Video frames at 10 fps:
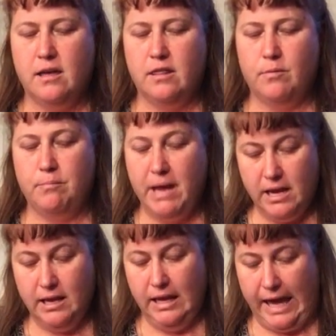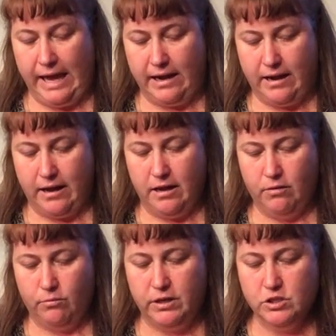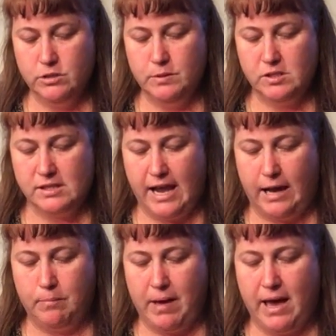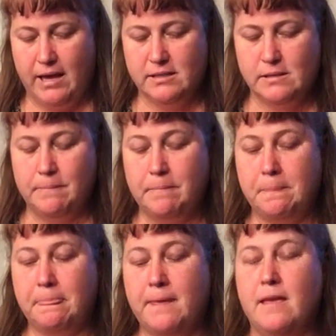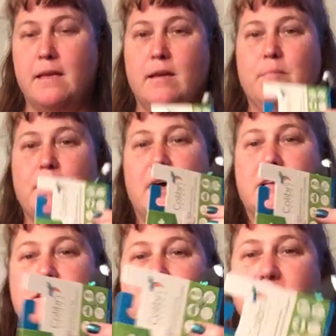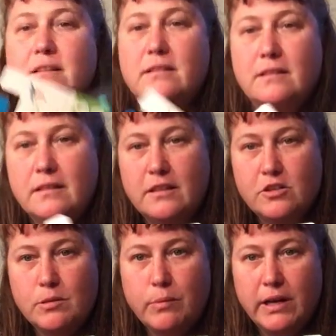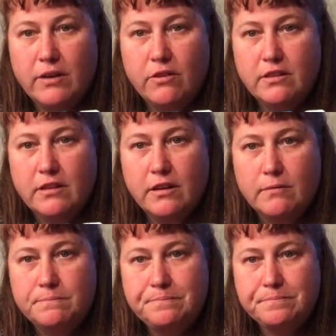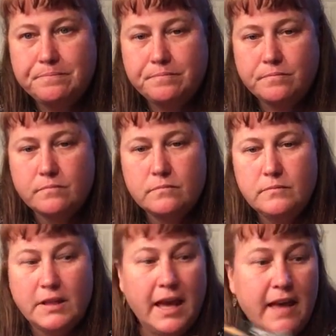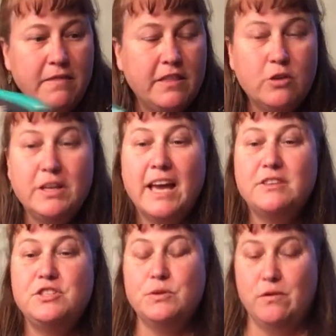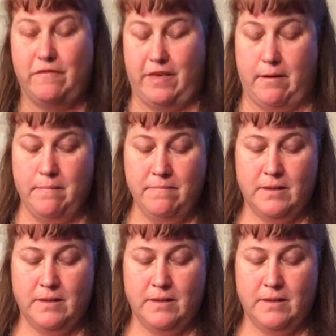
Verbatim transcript: They're made in Canada, reusable snack bags. But there's the brand right there. And they only had 2 of them